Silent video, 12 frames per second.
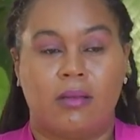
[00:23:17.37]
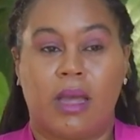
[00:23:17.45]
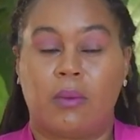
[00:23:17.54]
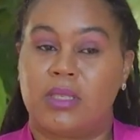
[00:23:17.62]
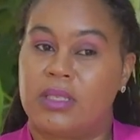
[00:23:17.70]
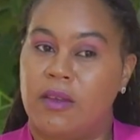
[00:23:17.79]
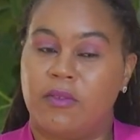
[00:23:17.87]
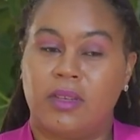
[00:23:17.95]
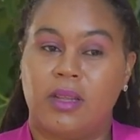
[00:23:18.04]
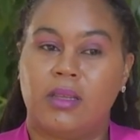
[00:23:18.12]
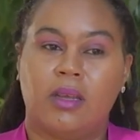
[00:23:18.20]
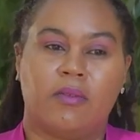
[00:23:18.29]
That was
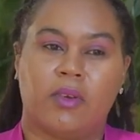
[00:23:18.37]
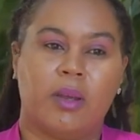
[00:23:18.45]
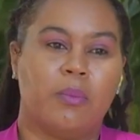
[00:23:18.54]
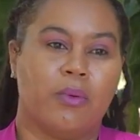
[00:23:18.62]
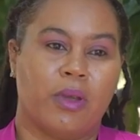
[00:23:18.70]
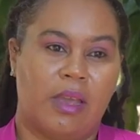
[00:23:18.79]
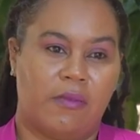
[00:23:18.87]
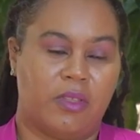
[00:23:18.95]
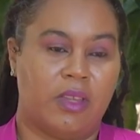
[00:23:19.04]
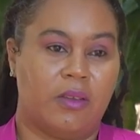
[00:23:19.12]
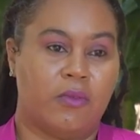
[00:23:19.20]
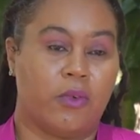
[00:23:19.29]
definitely a very brave
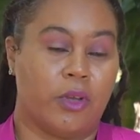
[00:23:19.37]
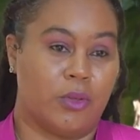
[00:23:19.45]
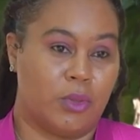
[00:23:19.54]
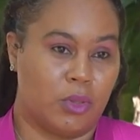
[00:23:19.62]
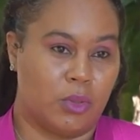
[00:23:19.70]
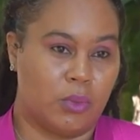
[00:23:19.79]
thing for you to